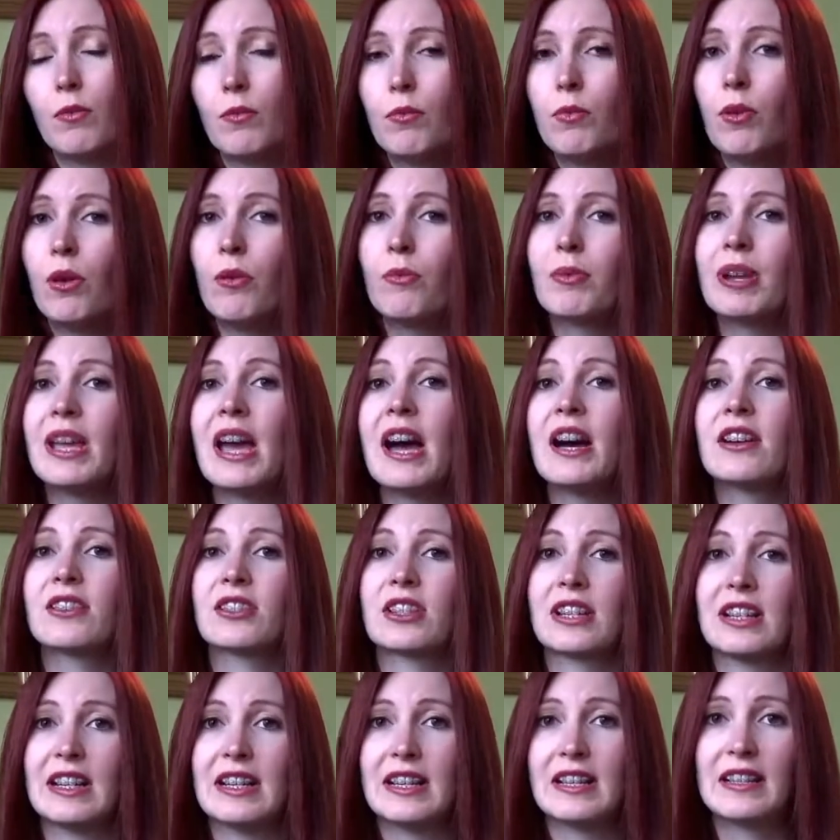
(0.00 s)
What we
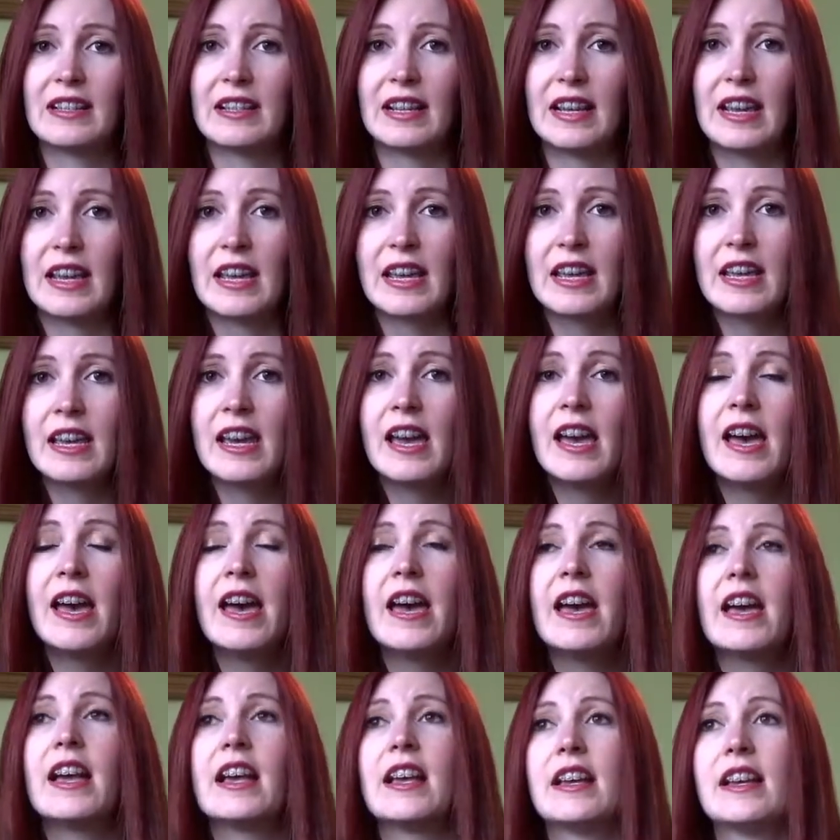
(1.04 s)
actually see
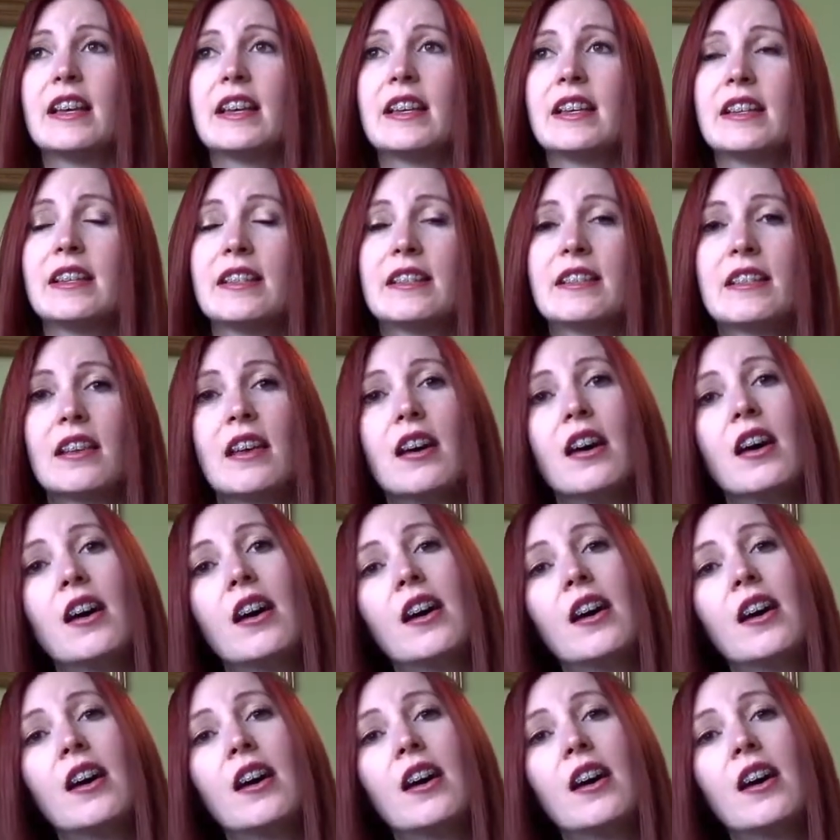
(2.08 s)
is